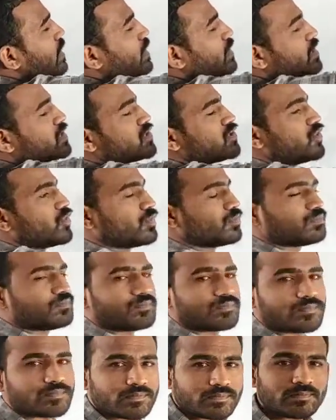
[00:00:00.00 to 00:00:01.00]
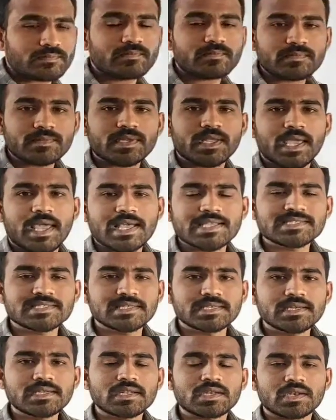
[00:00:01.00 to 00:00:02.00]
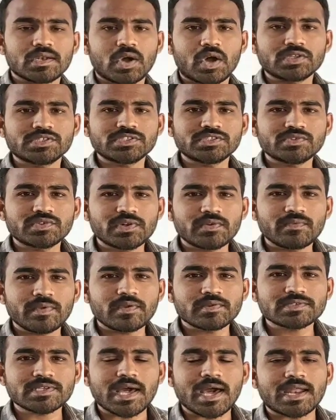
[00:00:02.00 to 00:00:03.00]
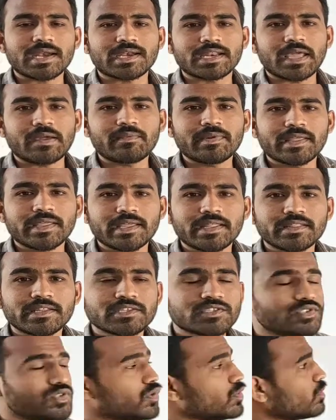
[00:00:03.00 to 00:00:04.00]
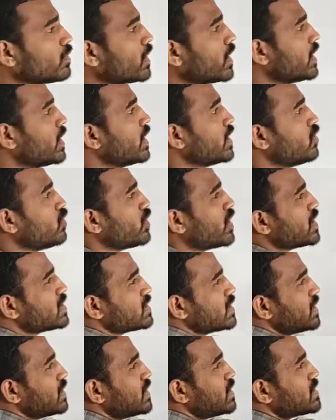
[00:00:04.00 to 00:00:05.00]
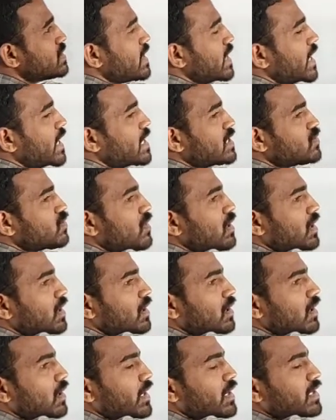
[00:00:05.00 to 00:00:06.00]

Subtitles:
in this tube, as the longitudinal waves are traveling in this tube, here you can see this end is what?